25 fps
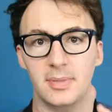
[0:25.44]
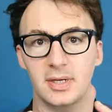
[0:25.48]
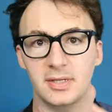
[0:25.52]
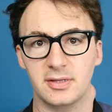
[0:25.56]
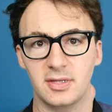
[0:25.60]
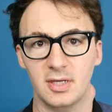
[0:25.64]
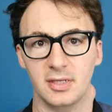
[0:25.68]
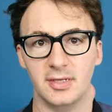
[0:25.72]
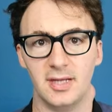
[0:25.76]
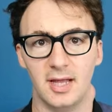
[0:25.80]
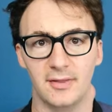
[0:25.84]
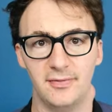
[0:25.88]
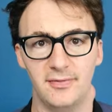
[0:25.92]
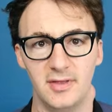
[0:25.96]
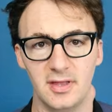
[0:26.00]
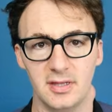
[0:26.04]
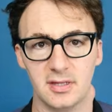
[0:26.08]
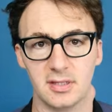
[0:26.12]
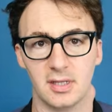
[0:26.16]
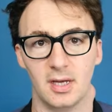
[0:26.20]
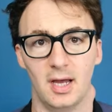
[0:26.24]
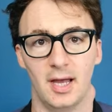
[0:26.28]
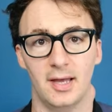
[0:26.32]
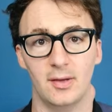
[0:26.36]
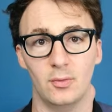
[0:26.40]
But it turned out
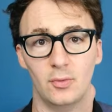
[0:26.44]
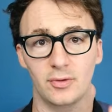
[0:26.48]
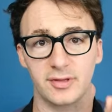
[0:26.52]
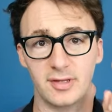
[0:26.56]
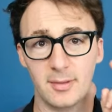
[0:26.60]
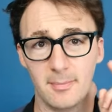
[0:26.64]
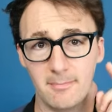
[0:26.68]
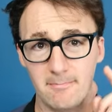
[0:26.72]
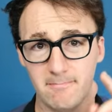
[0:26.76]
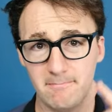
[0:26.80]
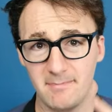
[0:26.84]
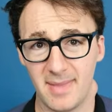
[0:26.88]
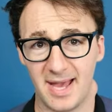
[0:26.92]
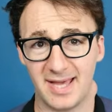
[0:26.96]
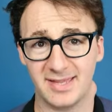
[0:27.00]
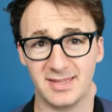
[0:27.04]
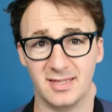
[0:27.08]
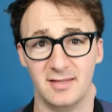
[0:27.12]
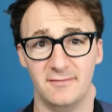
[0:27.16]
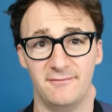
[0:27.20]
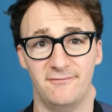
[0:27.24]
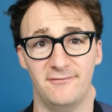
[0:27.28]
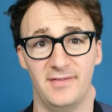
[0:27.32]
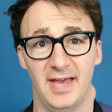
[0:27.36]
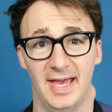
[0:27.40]
this guy was a
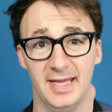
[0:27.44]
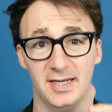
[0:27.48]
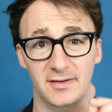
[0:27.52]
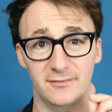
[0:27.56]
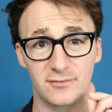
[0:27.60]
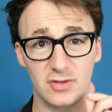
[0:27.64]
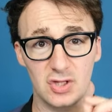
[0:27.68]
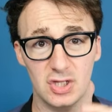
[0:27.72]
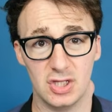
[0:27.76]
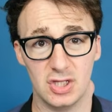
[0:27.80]
massive fan of